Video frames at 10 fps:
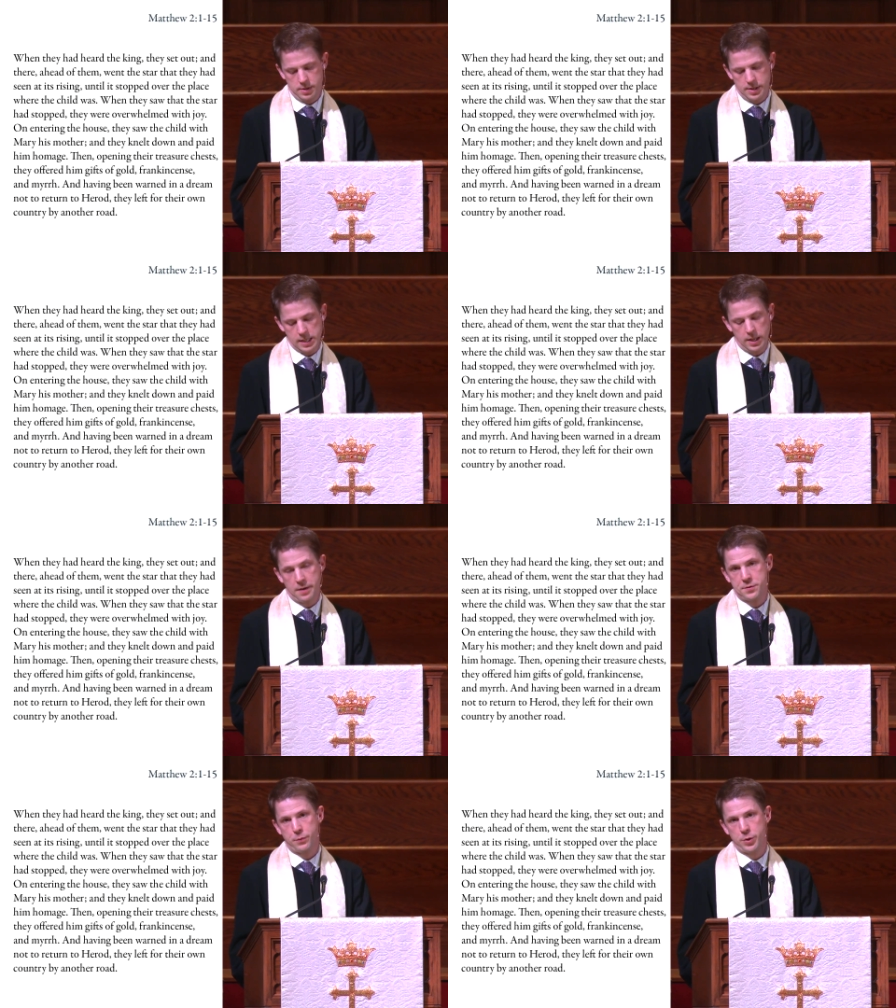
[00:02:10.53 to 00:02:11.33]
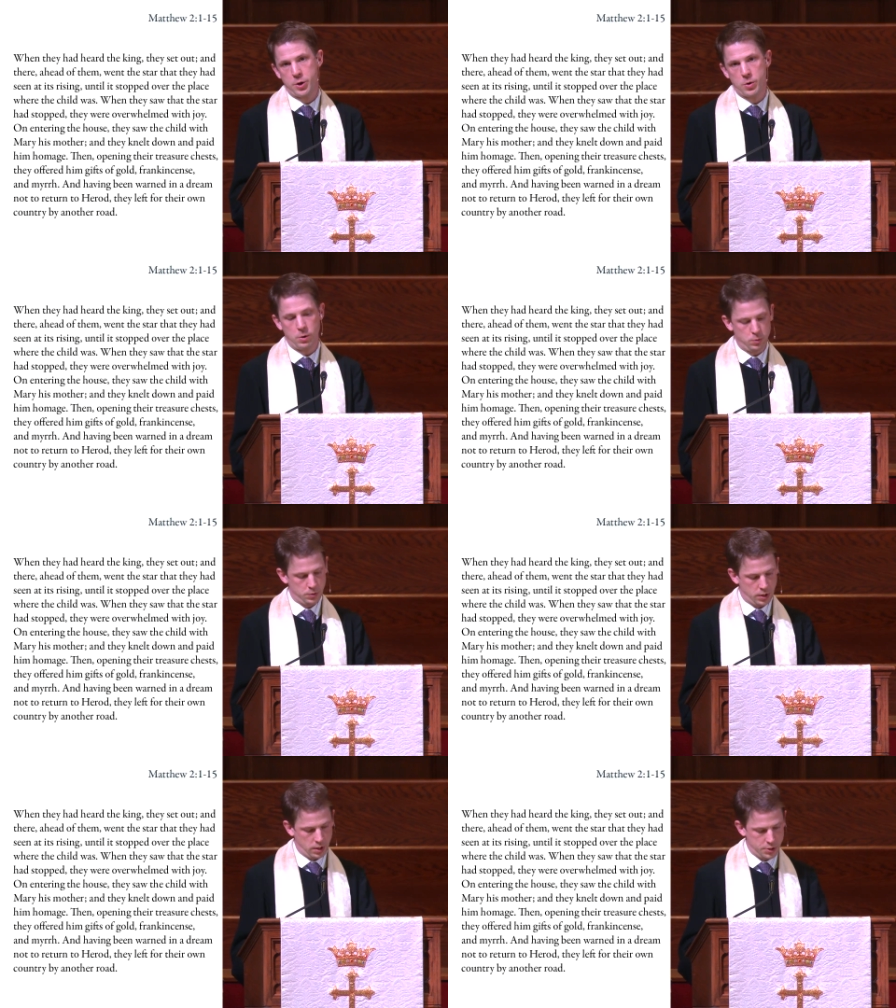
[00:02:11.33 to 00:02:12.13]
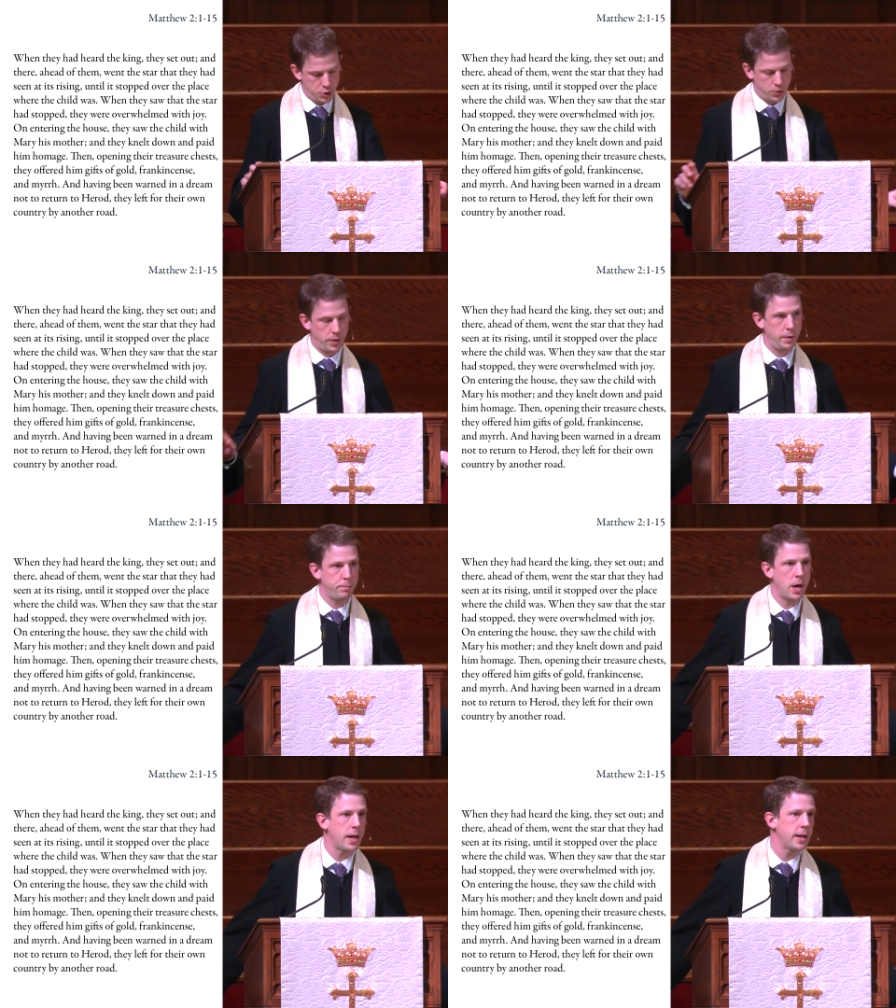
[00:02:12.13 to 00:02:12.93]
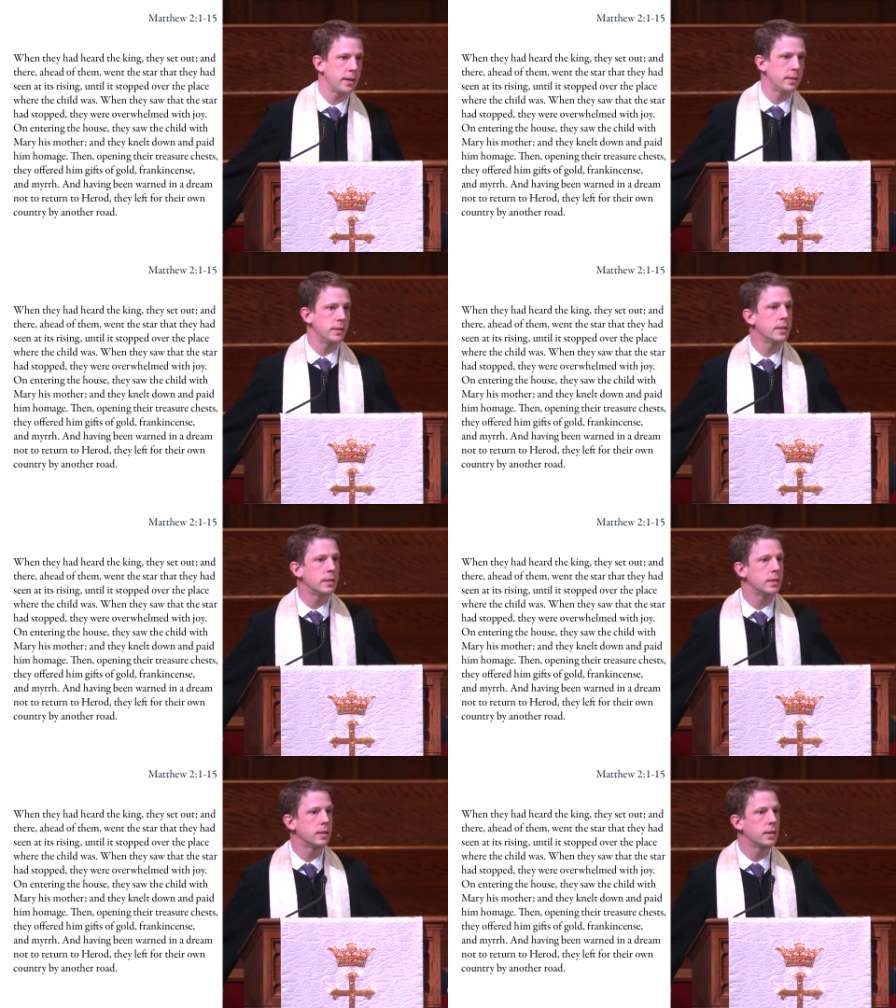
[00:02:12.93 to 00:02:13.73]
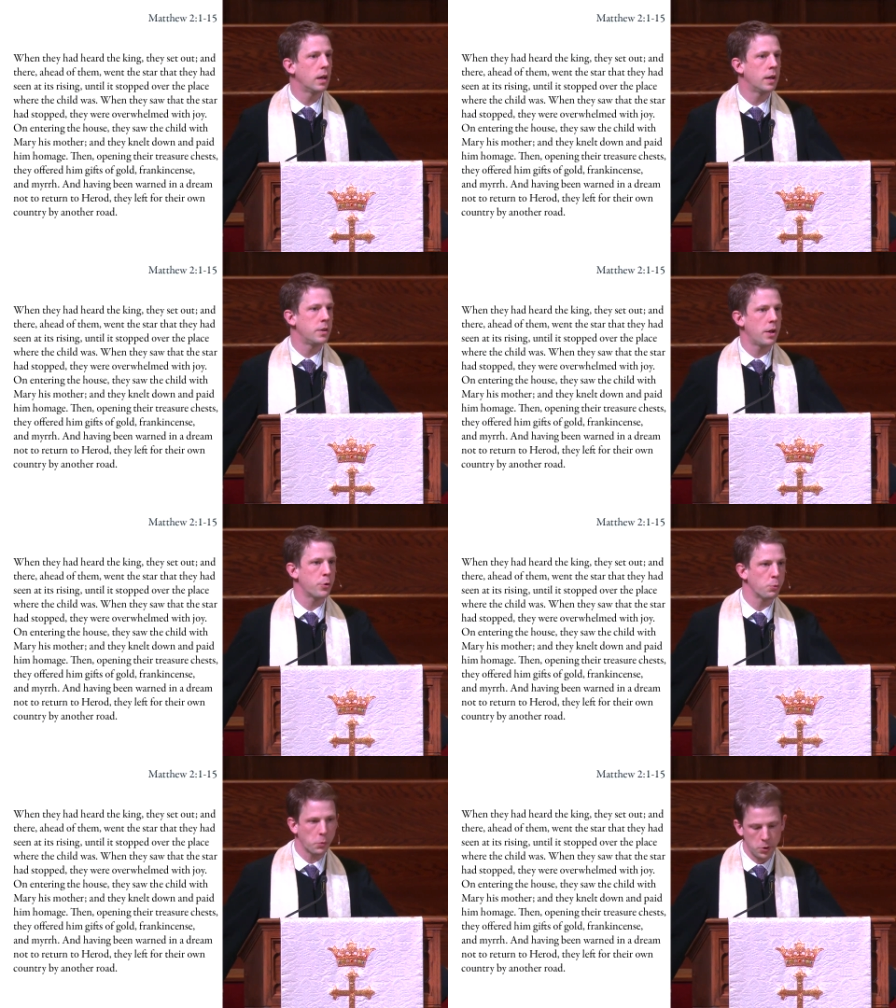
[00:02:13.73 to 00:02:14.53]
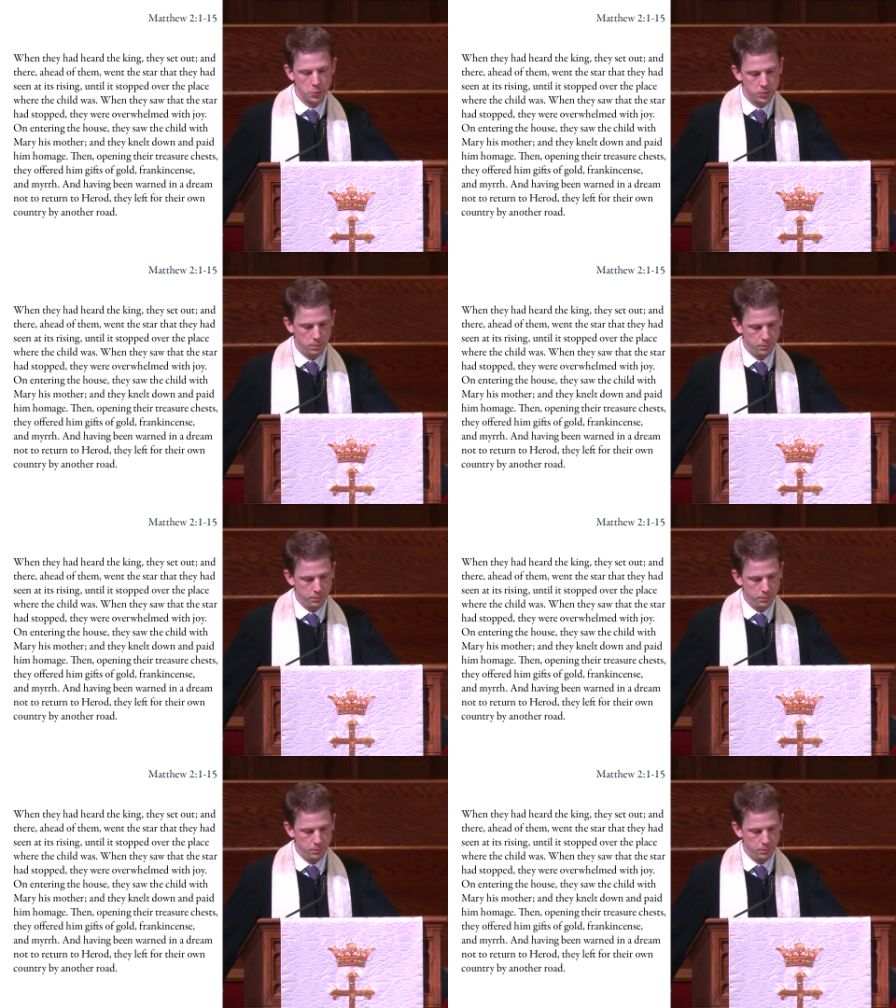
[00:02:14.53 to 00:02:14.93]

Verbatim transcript: they left for their own country by another road.